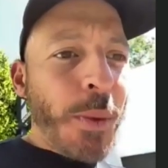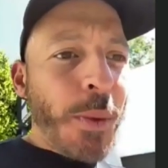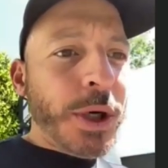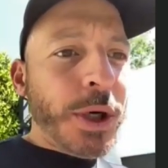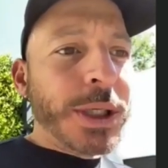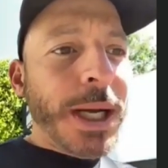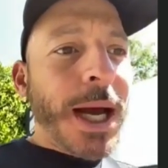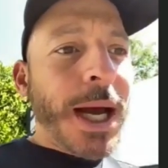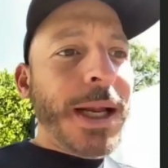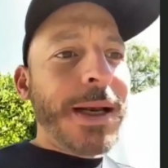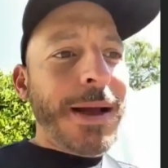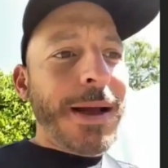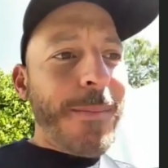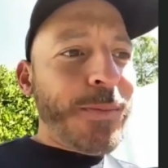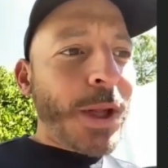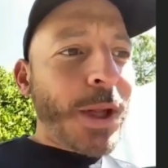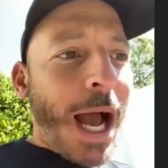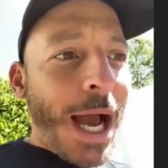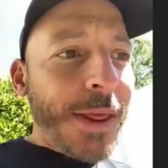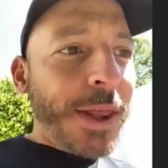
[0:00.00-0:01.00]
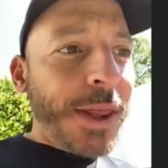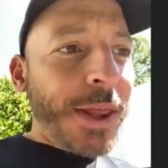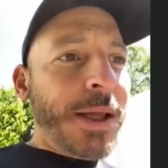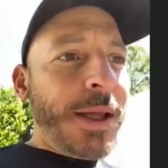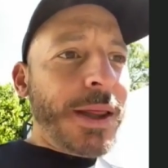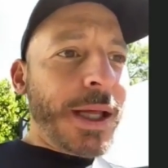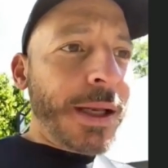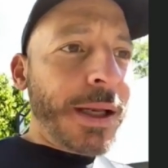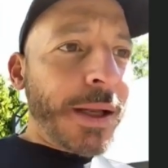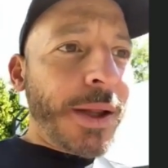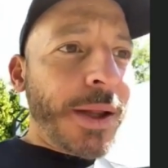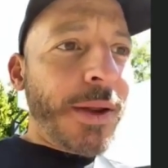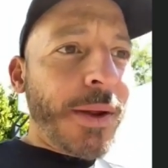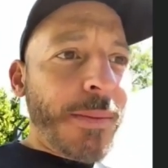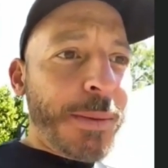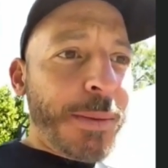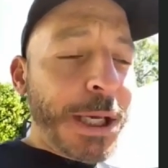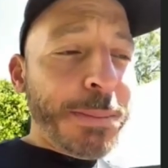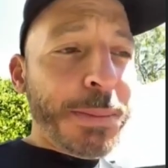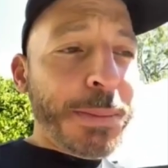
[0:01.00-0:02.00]
And when we're done, I think that
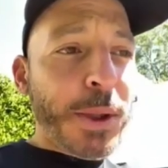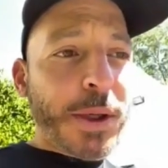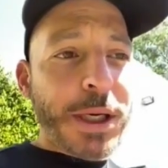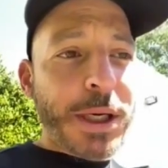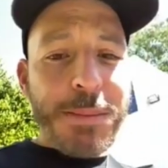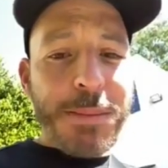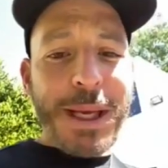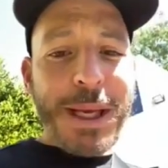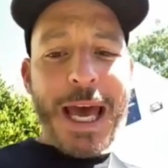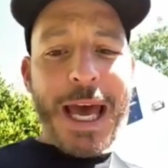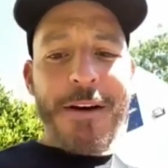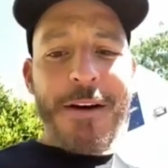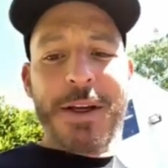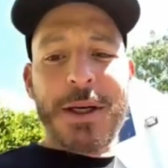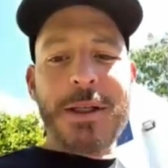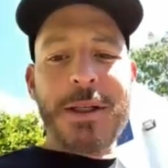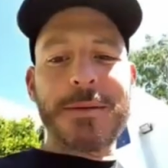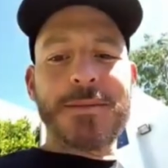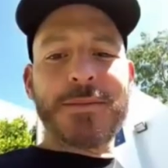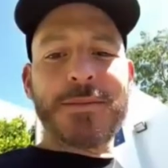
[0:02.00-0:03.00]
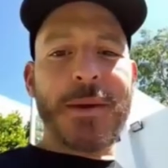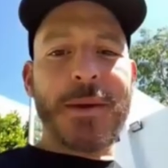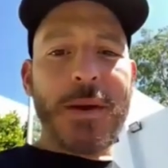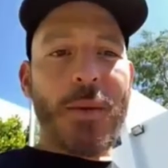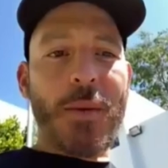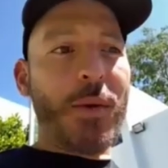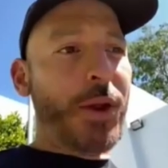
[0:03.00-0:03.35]
people are going to be heavier.